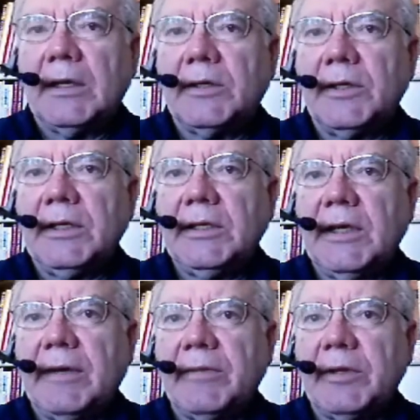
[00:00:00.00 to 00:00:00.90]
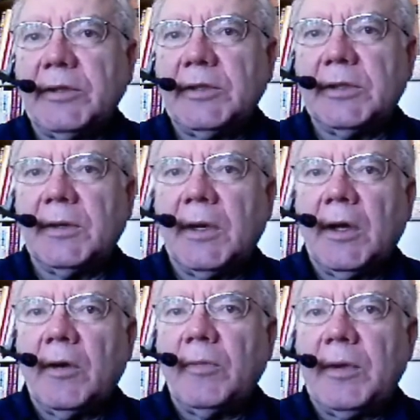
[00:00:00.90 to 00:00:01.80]
Turning to evolution,
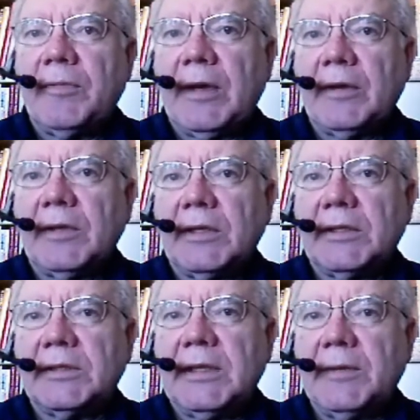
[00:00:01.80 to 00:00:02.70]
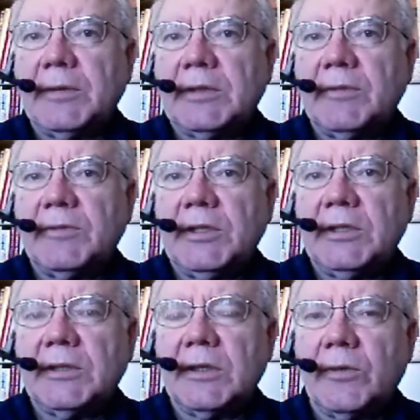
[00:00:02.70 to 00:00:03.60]
we found that the sequence of
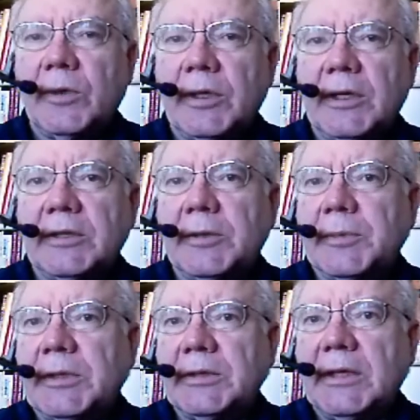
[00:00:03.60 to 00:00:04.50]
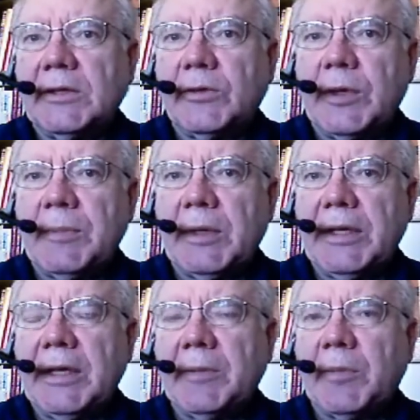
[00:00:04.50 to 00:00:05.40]
genes in organisms is
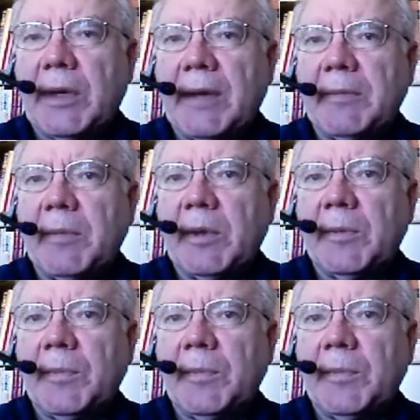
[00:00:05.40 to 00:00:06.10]
extremely improbable